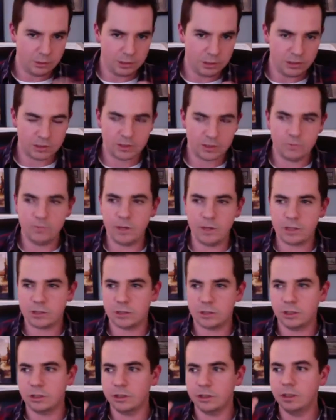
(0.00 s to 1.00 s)
his
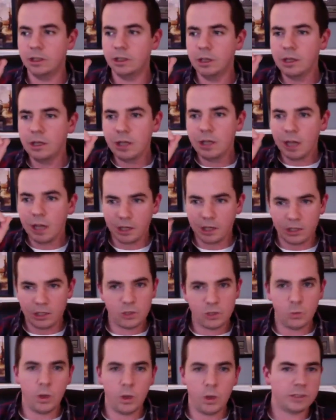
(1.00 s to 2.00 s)
confessional, and then
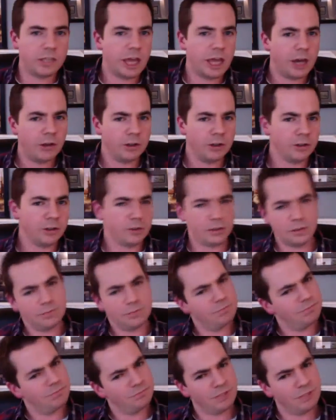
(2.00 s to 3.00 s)
she walks out, and it's just,
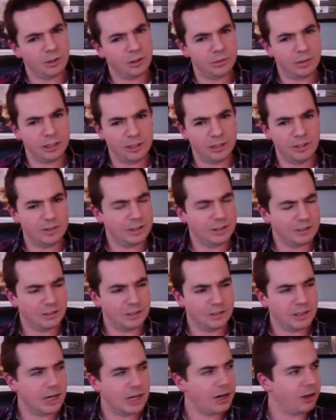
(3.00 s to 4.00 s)
you know, like he thinks
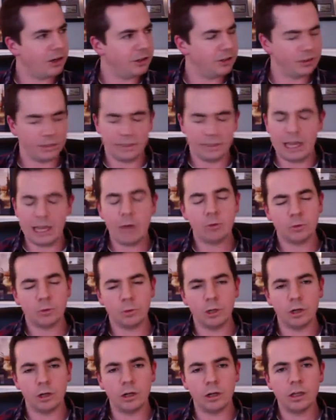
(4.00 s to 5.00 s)
it's Sarah. He's like, that was
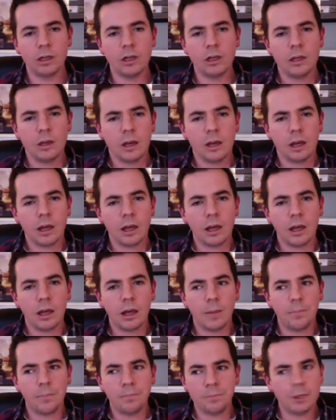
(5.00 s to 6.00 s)
weird.
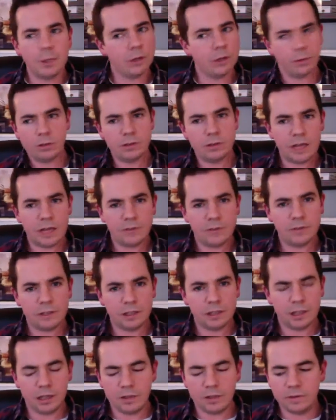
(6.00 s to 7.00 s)
You know, not
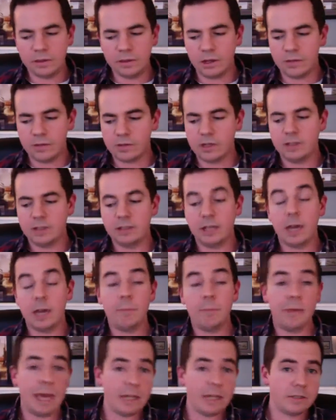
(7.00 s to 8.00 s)
thinking anything of it at the
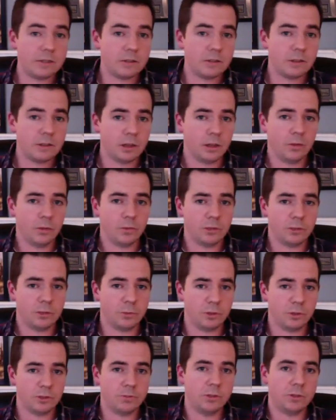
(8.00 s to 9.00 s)
time. That's was
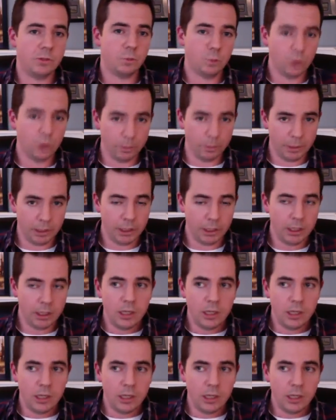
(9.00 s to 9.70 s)
supposed to be the woman,